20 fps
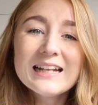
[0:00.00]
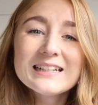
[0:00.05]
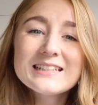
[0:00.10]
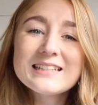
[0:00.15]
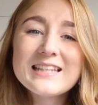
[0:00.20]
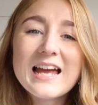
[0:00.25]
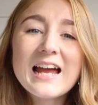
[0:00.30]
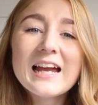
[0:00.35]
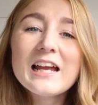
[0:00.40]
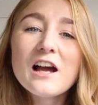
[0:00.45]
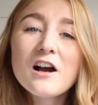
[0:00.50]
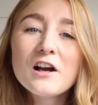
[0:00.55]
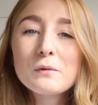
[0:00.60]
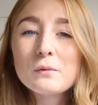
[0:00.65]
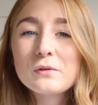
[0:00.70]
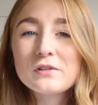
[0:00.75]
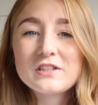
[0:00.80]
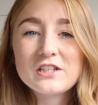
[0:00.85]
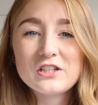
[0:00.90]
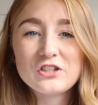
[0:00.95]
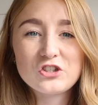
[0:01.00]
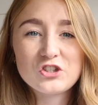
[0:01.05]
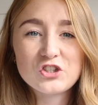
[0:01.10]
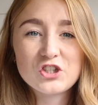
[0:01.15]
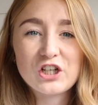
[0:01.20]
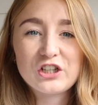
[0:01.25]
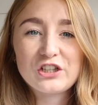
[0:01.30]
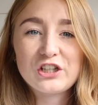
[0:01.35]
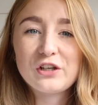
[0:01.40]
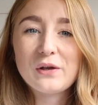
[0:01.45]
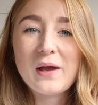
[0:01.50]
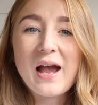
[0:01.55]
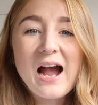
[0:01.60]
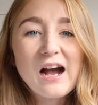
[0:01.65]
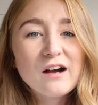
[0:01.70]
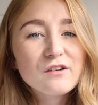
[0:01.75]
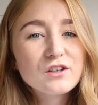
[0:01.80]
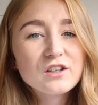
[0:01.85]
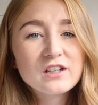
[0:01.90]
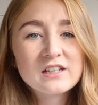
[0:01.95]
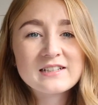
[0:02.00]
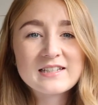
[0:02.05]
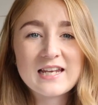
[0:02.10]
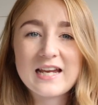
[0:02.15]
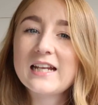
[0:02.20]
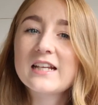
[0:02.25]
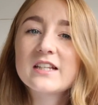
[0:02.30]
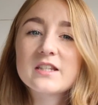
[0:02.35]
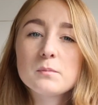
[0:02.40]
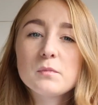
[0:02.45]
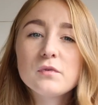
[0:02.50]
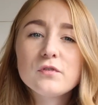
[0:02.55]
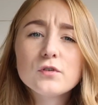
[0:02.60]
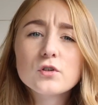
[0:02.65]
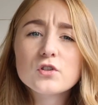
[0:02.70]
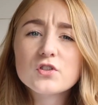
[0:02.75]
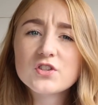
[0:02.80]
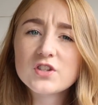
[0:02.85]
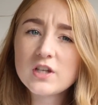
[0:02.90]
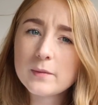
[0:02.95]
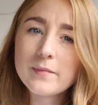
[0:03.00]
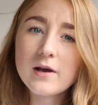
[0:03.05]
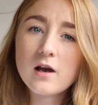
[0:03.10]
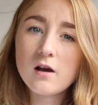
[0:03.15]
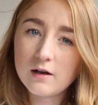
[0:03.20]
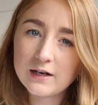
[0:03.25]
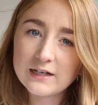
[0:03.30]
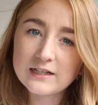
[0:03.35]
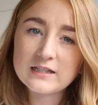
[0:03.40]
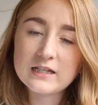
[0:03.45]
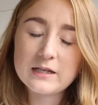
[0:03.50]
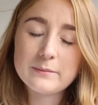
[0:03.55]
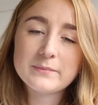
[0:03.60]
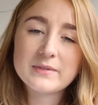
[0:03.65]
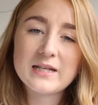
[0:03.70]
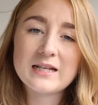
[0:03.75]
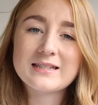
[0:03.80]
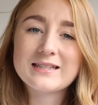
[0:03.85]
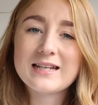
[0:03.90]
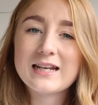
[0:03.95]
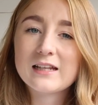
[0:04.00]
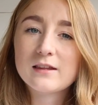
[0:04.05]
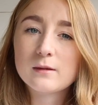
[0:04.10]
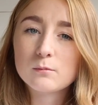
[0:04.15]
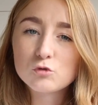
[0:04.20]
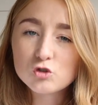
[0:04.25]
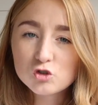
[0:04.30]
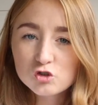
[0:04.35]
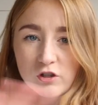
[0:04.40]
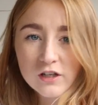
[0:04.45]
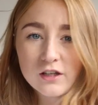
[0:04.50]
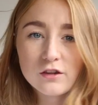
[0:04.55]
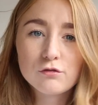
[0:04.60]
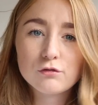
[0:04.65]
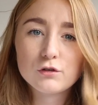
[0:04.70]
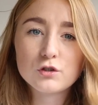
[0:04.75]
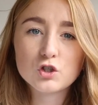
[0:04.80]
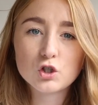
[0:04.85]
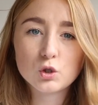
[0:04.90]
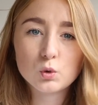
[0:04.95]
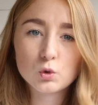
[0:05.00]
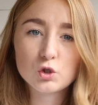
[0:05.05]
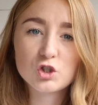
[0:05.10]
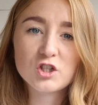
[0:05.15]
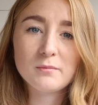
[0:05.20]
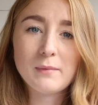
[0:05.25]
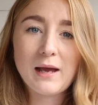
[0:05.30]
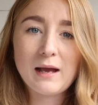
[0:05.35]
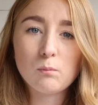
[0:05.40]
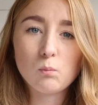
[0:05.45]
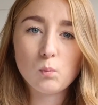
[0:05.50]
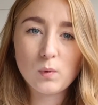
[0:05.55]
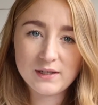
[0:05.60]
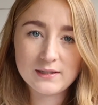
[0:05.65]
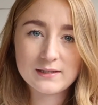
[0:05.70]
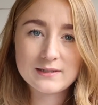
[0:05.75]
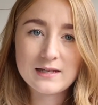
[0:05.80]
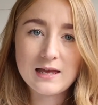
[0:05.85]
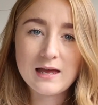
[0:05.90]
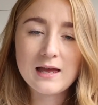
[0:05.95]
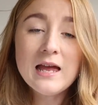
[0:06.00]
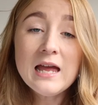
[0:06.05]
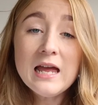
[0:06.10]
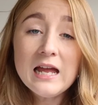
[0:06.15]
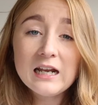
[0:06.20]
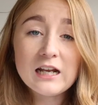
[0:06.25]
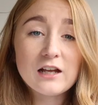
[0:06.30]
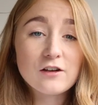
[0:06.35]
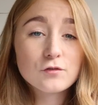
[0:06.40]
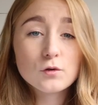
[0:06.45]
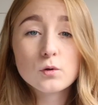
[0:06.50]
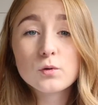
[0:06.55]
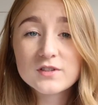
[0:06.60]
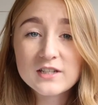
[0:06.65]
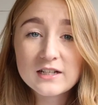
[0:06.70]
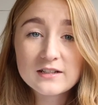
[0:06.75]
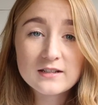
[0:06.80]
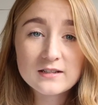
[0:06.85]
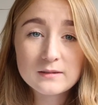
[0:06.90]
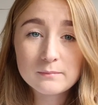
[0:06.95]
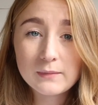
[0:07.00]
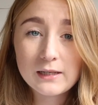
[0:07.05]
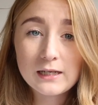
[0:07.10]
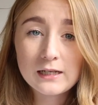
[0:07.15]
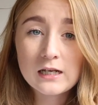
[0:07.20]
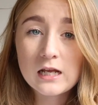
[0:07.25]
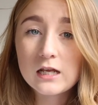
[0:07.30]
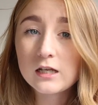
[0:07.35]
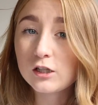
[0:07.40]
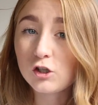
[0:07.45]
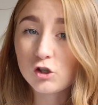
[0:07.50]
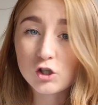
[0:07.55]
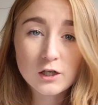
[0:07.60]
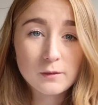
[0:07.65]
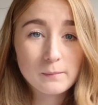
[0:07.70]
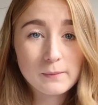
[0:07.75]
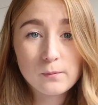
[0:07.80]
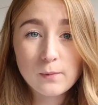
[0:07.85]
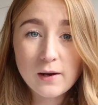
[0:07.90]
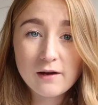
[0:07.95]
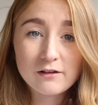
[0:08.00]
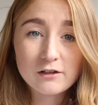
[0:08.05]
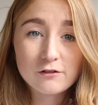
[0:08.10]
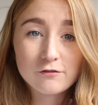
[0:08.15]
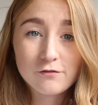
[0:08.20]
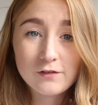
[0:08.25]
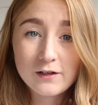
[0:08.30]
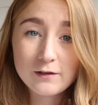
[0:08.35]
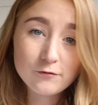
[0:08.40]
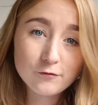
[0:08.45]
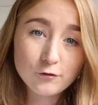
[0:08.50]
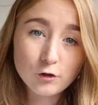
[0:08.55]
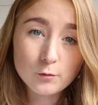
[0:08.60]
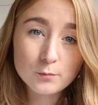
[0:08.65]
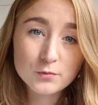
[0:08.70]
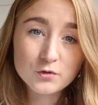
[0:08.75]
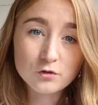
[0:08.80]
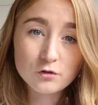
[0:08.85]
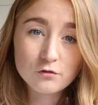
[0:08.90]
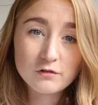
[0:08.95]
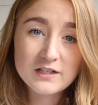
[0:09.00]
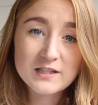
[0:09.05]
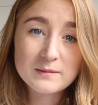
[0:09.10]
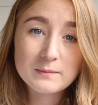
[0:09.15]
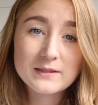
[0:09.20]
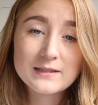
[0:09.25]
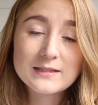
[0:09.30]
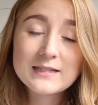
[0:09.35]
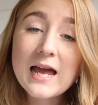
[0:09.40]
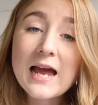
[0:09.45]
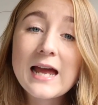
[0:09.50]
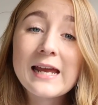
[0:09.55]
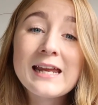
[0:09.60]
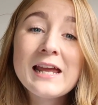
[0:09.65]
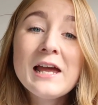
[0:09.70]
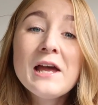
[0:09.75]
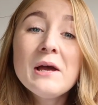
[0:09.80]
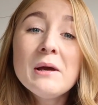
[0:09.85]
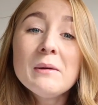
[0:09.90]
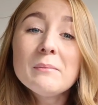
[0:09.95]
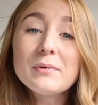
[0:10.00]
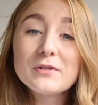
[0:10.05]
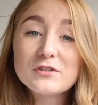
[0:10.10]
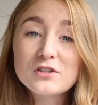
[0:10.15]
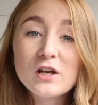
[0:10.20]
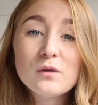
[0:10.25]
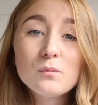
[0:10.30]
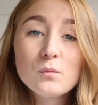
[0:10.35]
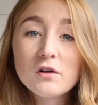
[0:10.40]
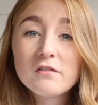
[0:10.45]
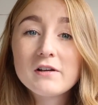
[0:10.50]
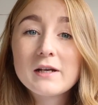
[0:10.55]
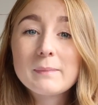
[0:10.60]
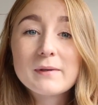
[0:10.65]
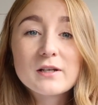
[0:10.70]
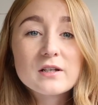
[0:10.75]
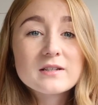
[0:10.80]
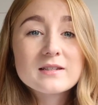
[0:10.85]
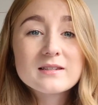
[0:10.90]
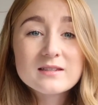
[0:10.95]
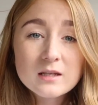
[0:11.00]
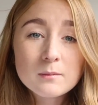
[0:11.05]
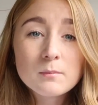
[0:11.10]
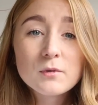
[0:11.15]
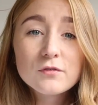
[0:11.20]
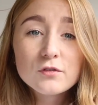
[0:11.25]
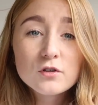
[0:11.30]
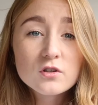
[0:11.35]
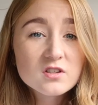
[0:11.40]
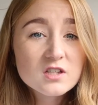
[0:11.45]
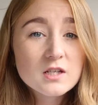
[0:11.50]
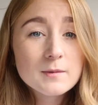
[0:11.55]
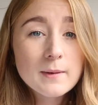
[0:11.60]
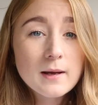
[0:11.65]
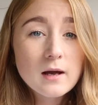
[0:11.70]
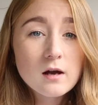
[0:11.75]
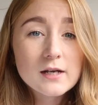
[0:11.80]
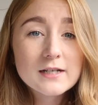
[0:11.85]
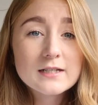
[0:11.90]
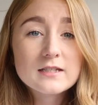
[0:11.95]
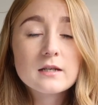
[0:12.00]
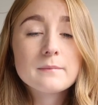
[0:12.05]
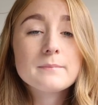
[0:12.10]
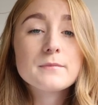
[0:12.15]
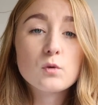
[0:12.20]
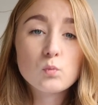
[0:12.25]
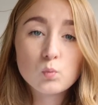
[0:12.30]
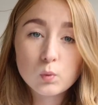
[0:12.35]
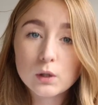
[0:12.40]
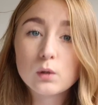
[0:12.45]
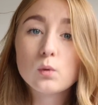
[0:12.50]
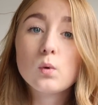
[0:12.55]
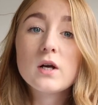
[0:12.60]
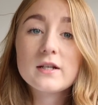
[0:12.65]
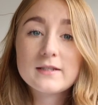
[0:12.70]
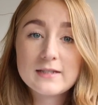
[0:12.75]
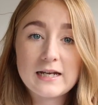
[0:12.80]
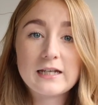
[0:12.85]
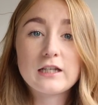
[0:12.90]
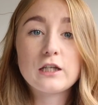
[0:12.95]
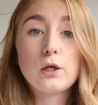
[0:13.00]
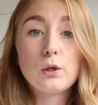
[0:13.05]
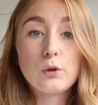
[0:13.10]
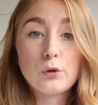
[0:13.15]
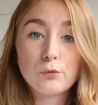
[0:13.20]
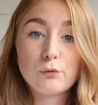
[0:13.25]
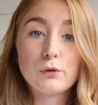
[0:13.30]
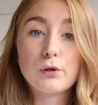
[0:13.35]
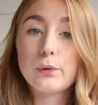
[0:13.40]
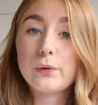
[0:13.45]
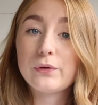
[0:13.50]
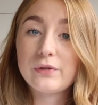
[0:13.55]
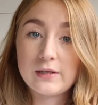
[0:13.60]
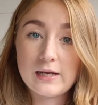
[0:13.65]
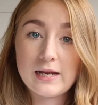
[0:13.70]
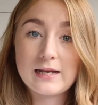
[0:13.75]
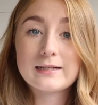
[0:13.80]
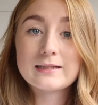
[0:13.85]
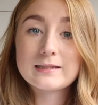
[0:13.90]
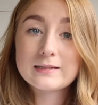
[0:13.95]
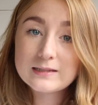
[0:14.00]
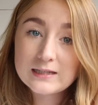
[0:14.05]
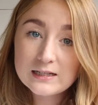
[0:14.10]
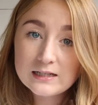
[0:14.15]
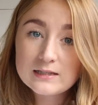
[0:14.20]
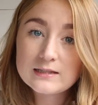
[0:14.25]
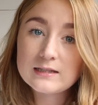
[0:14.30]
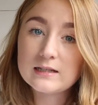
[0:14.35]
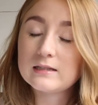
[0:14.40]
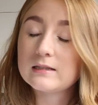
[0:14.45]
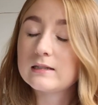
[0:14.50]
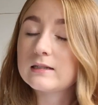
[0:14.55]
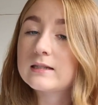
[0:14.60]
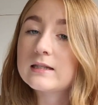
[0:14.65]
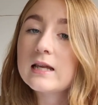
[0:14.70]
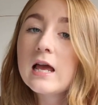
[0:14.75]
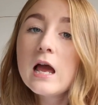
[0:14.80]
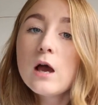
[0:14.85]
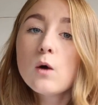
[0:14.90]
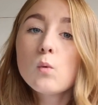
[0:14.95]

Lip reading: Today I wanted to show you how you can take some of your summer items and take them straight through to autumn and winter. Now of course that doesn't mean that you're going to be wearing flip-flops on Christmas Day, but don't worry because some of your summer items will take you through the next seasons.